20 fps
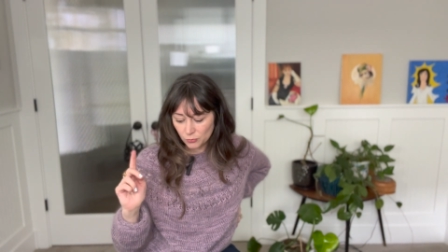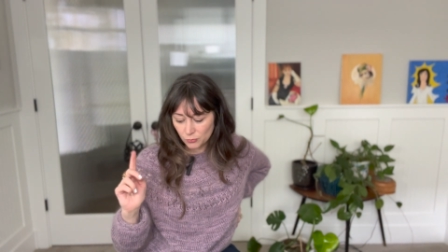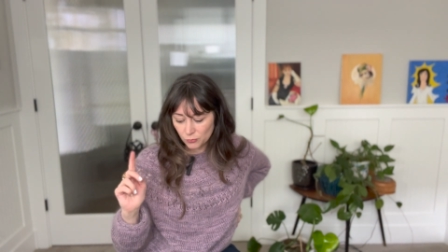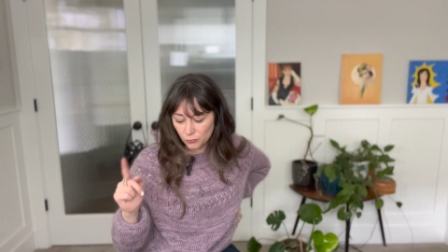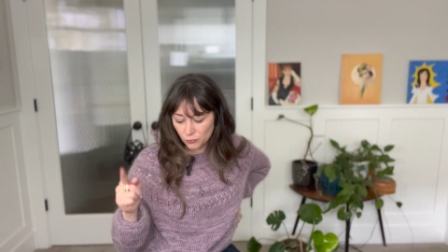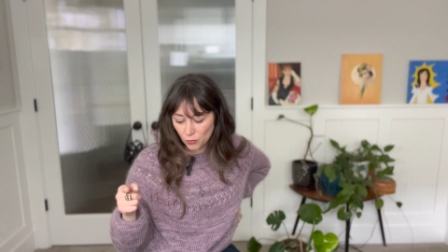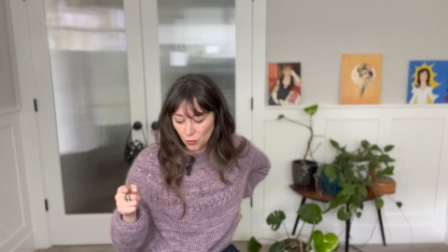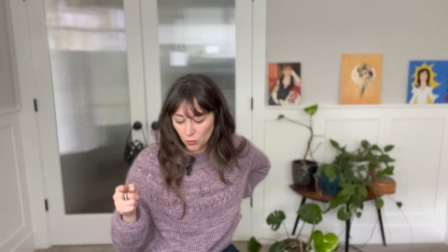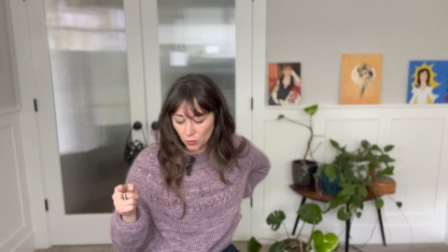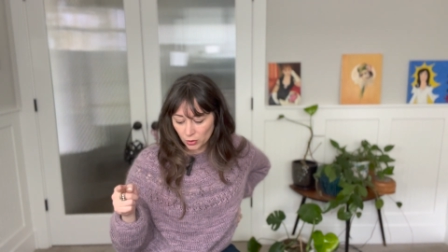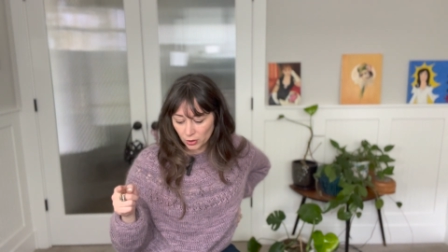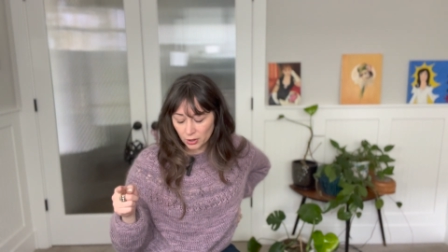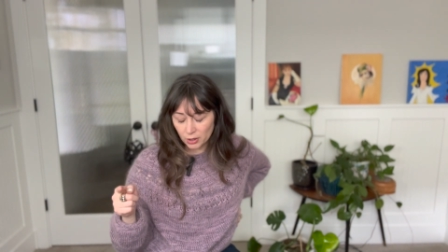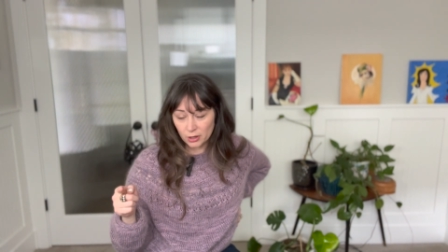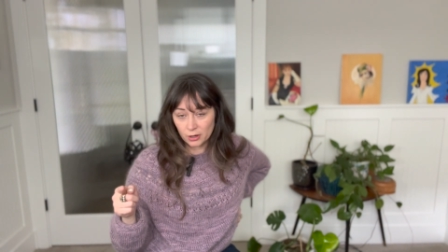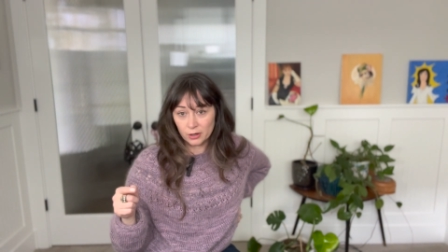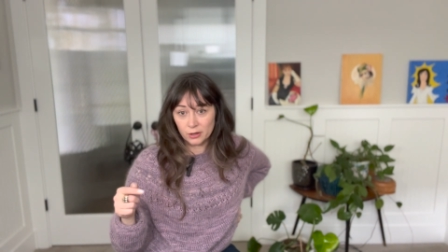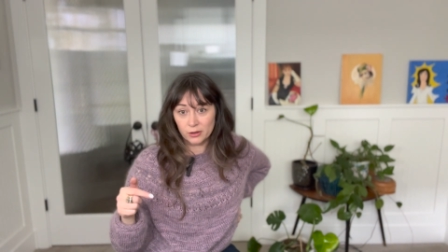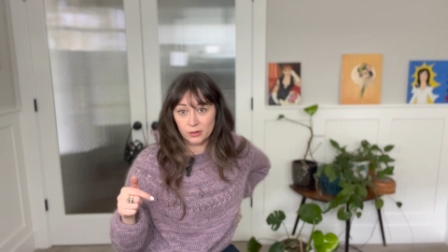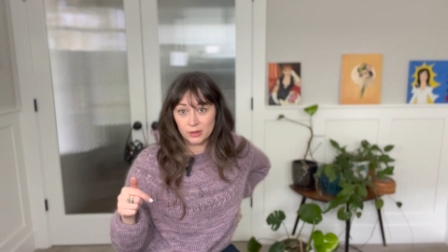
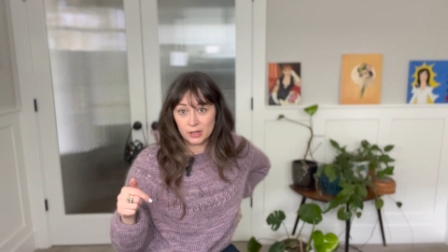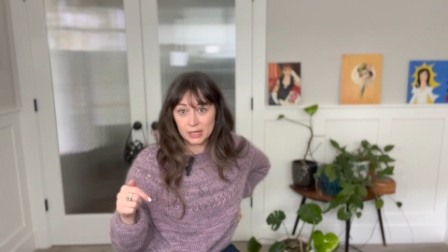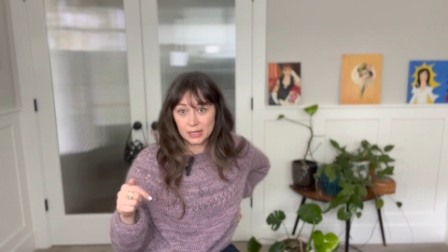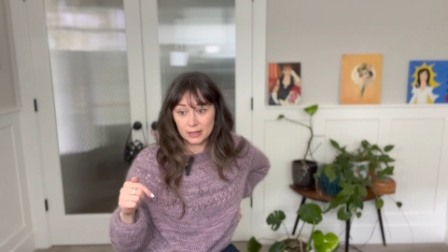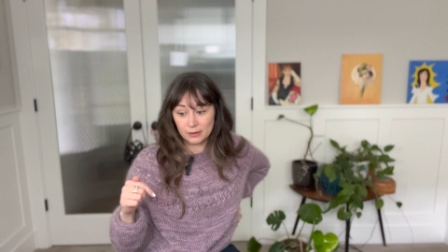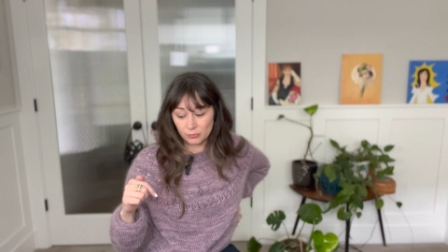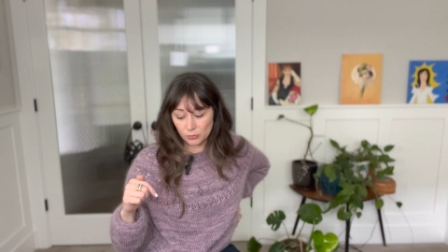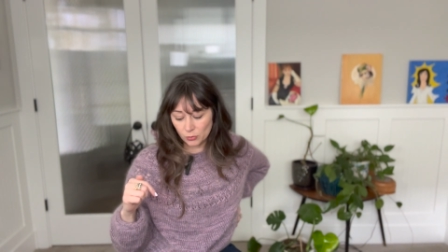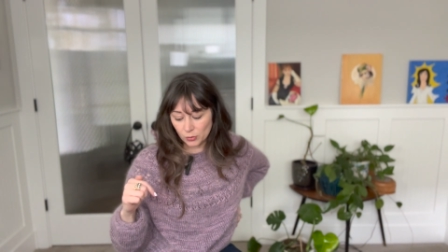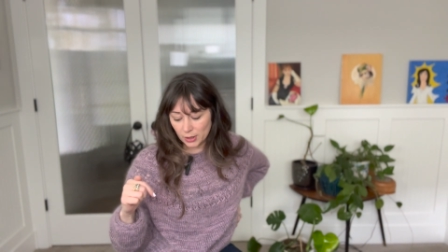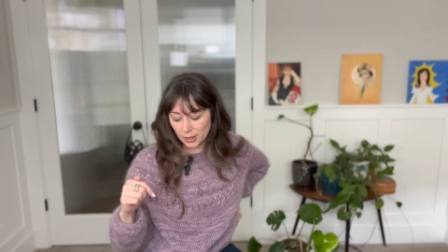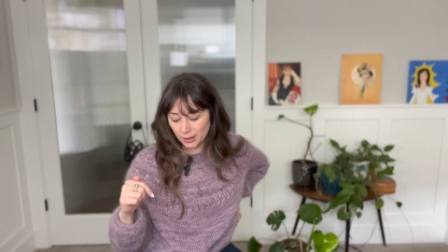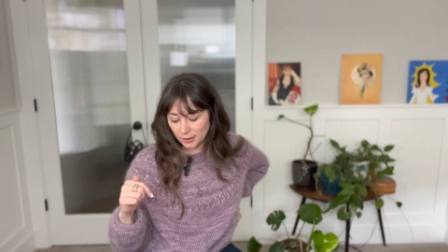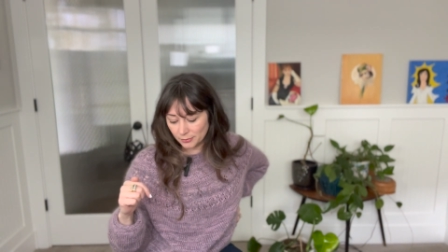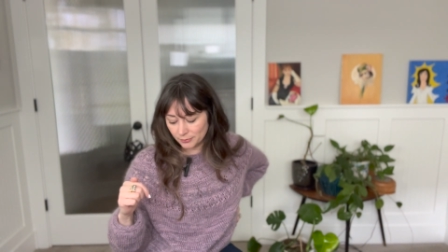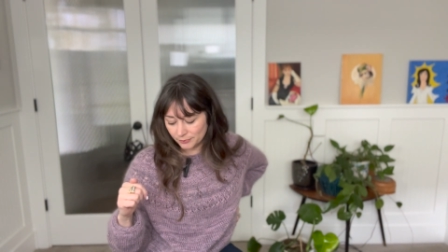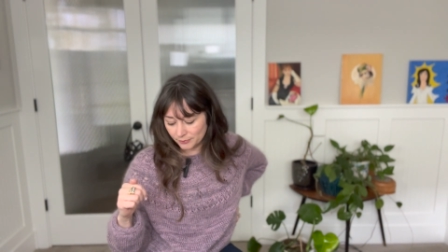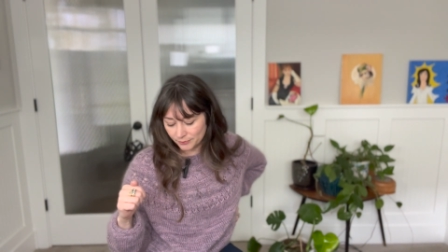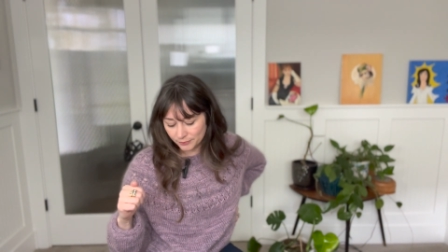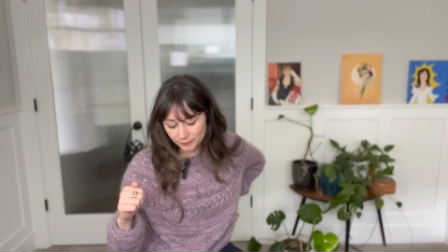for the giveaway,
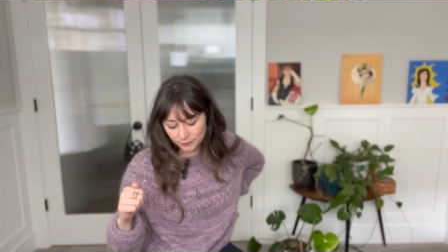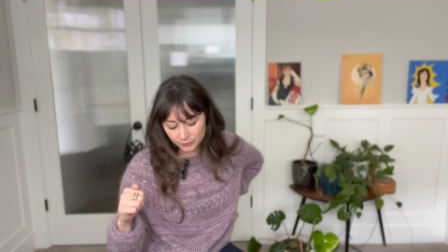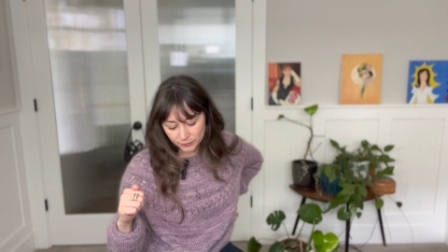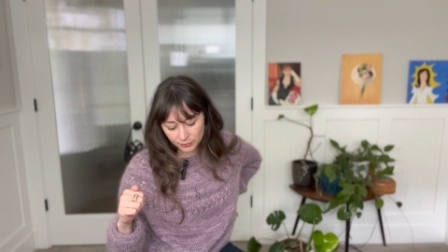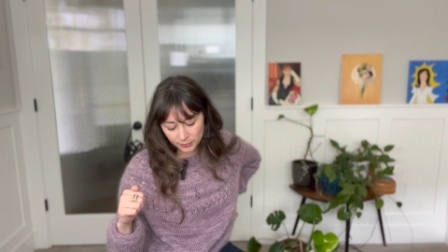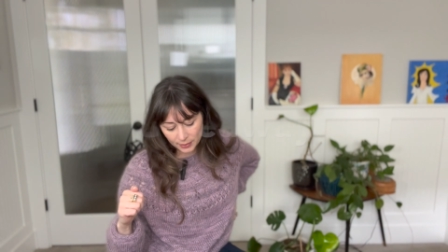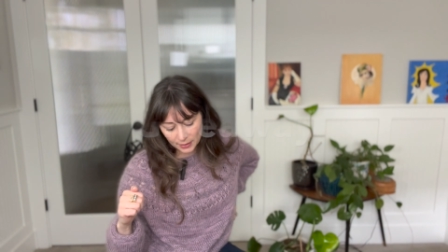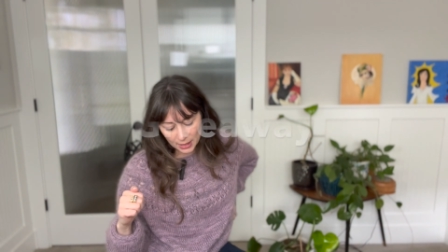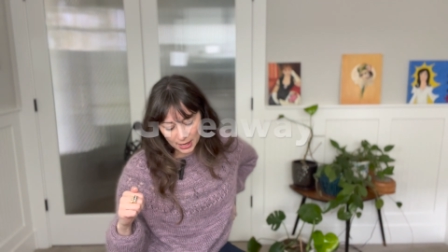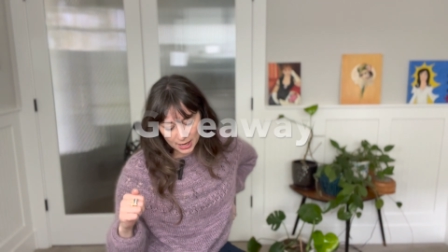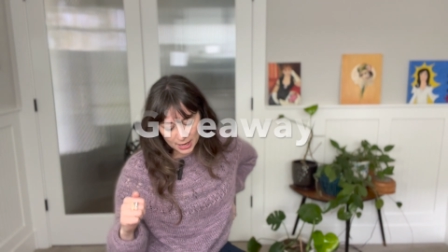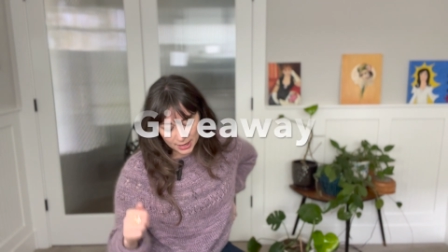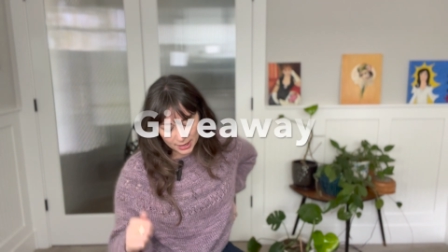I